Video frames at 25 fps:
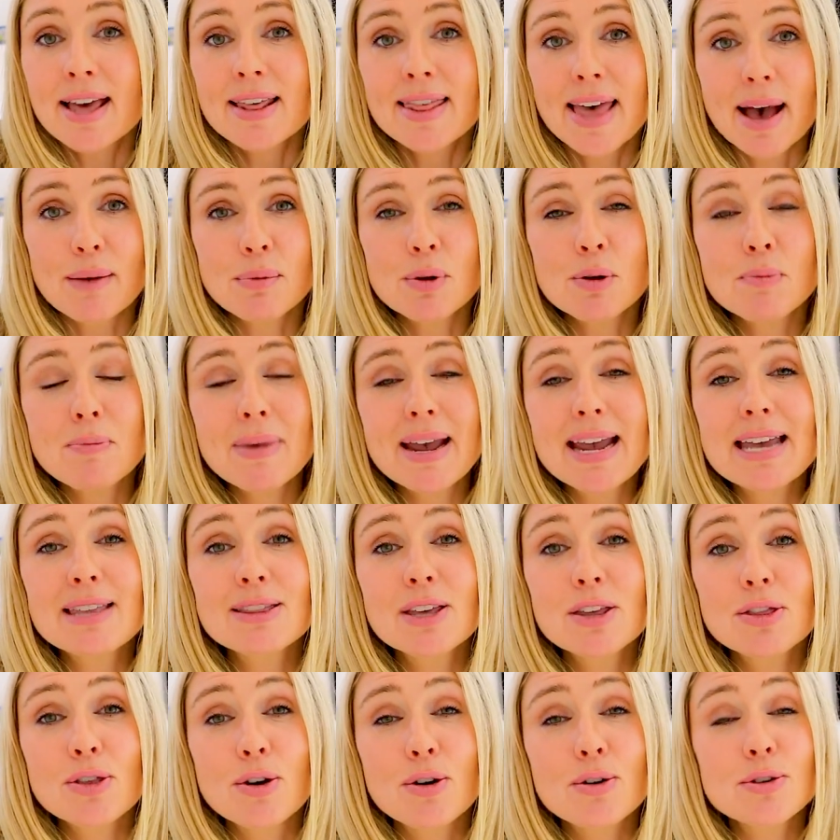That will
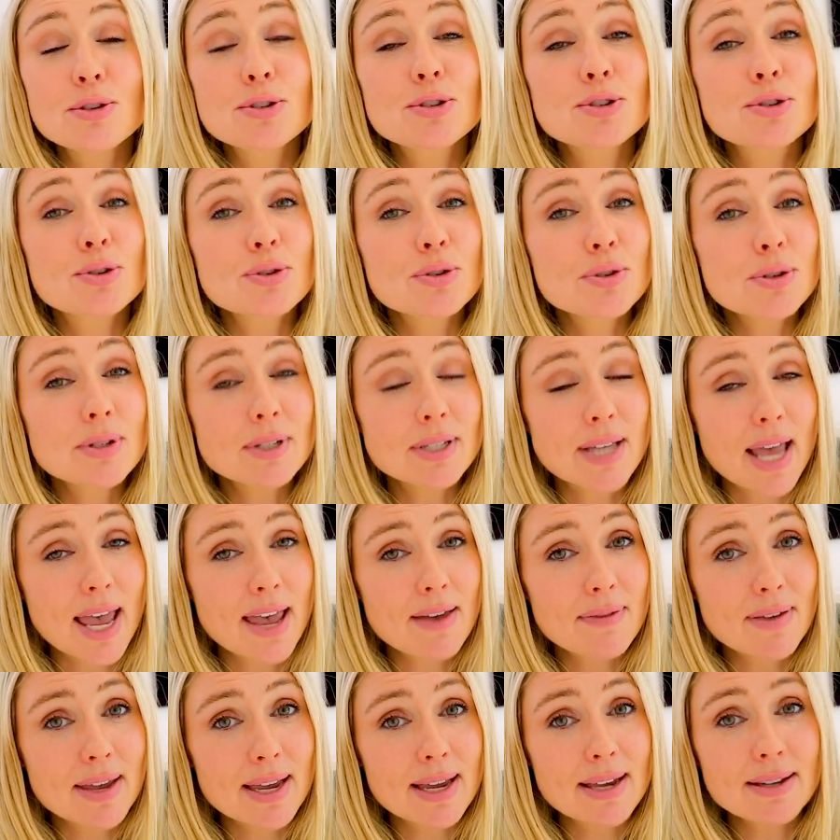mean that those true
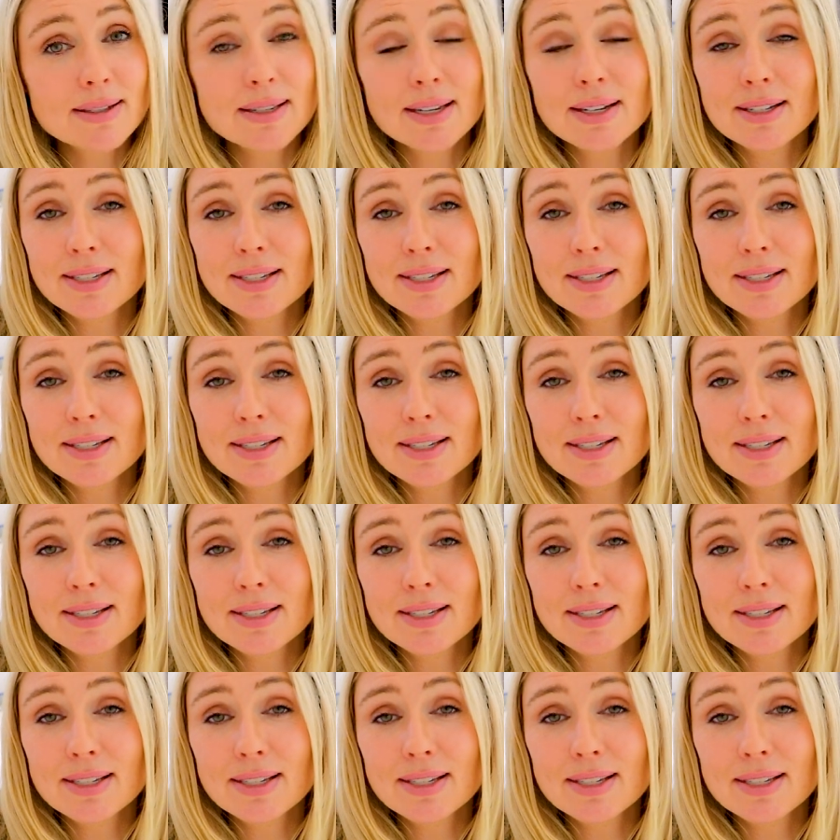savings